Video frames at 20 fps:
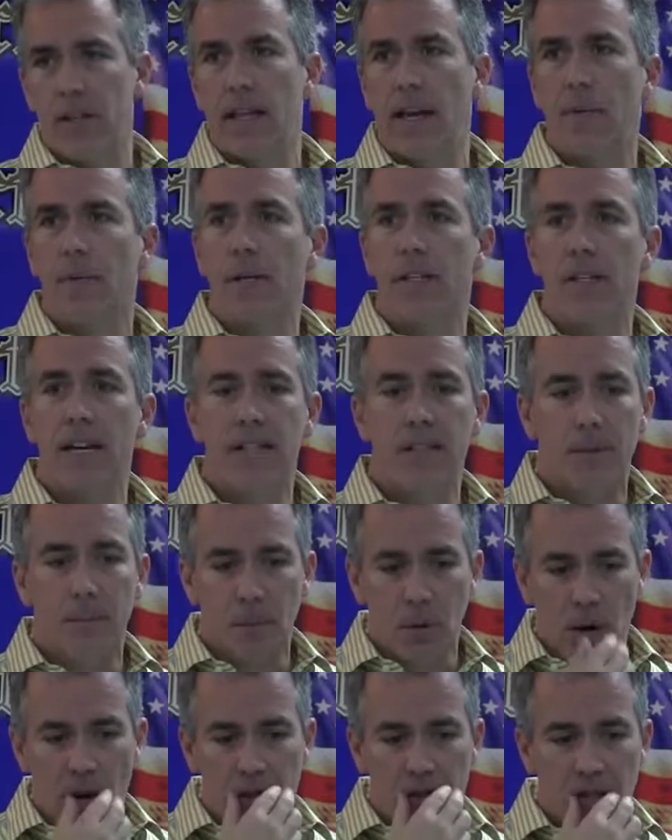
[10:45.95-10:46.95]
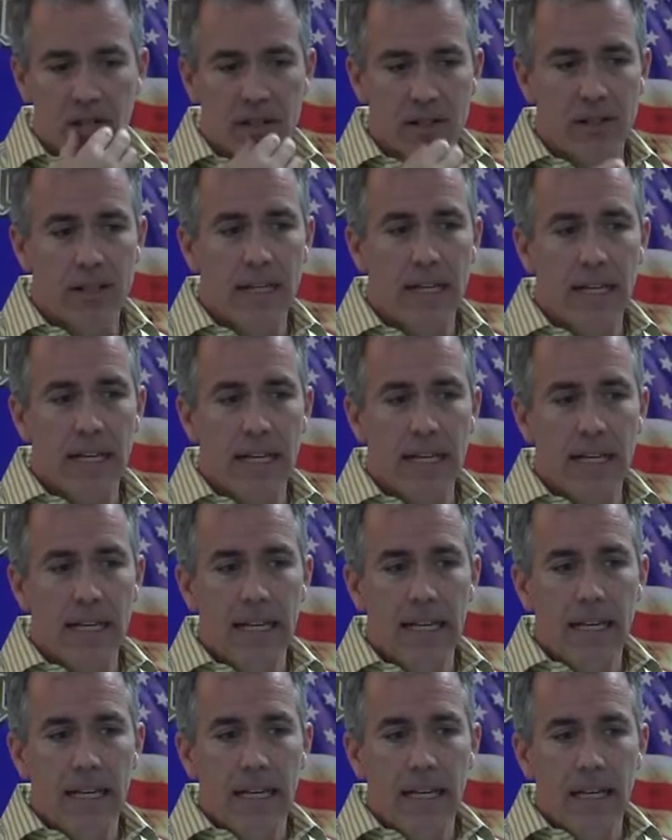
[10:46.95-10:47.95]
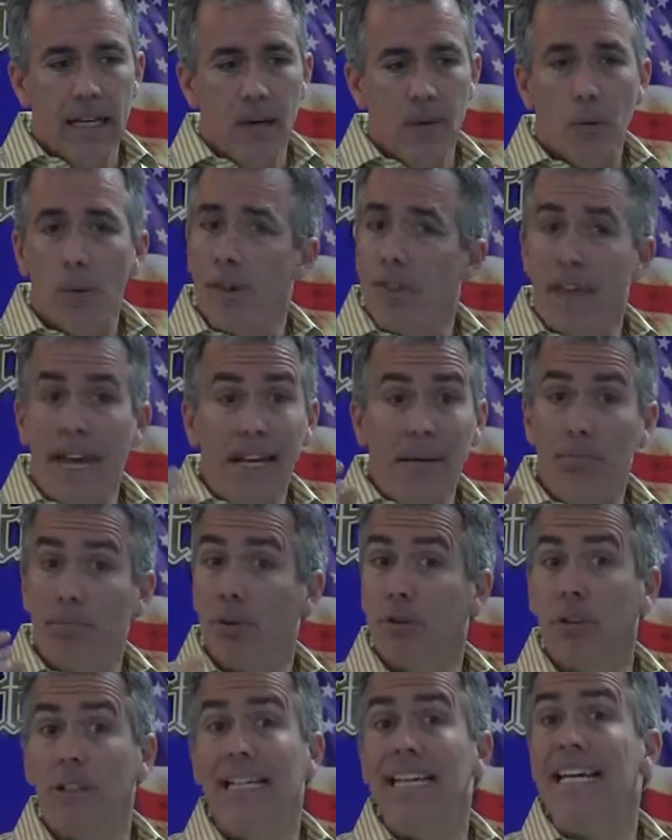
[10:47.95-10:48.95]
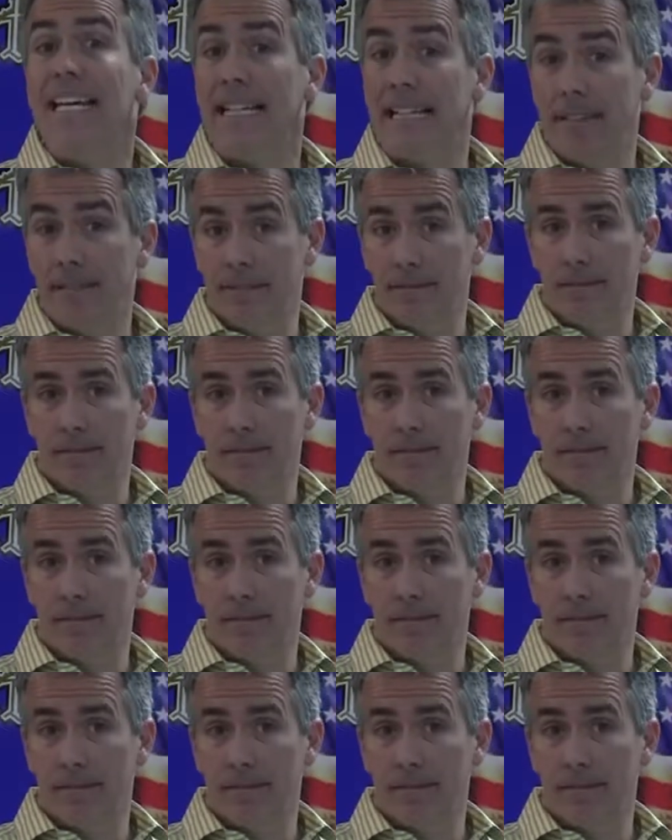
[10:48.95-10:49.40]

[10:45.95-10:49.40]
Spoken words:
and then I want to take some questions, with a plea